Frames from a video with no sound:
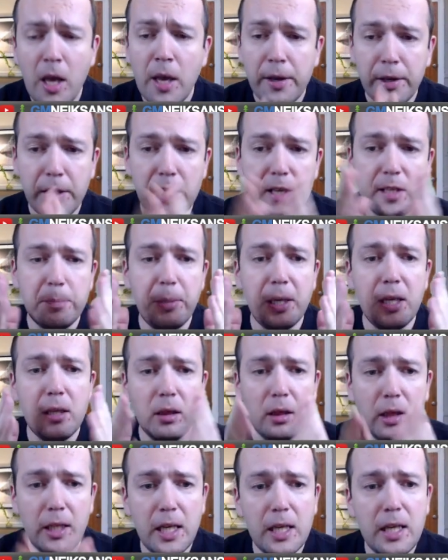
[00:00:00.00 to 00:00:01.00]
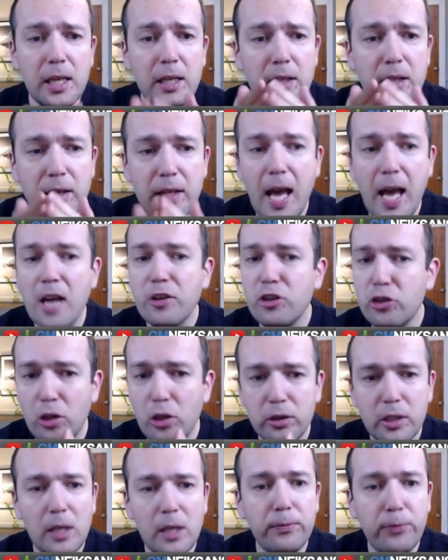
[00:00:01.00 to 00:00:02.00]
He's been leading the national
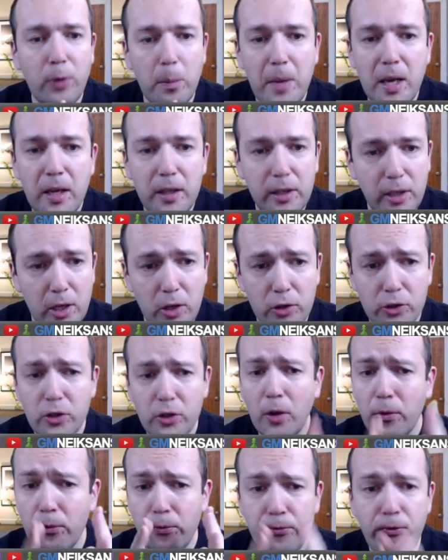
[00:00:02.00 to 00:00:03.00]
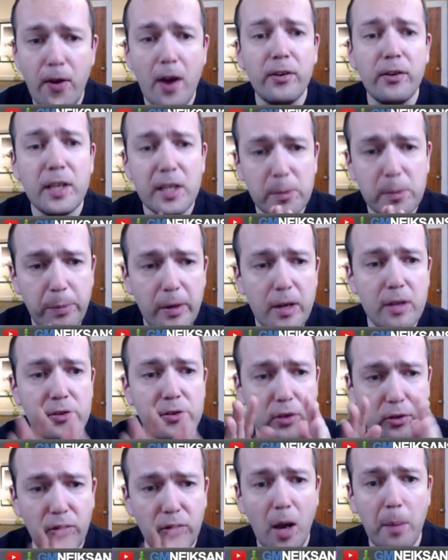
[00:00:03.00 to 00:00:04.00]
team for many years. Very
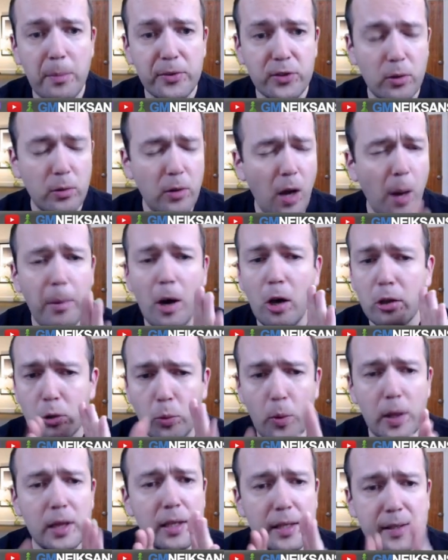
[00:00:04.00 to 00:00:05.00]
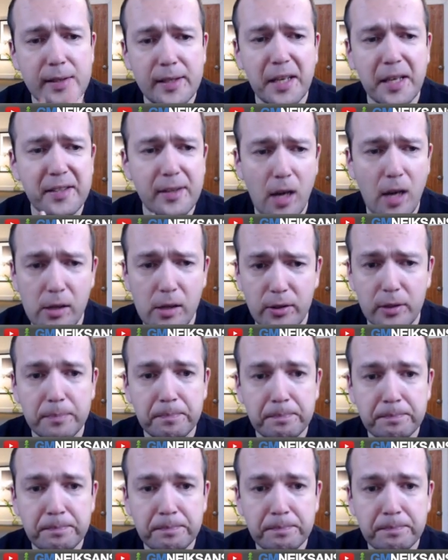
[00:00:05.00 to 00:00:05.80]
experienced grandmaster, about 2600.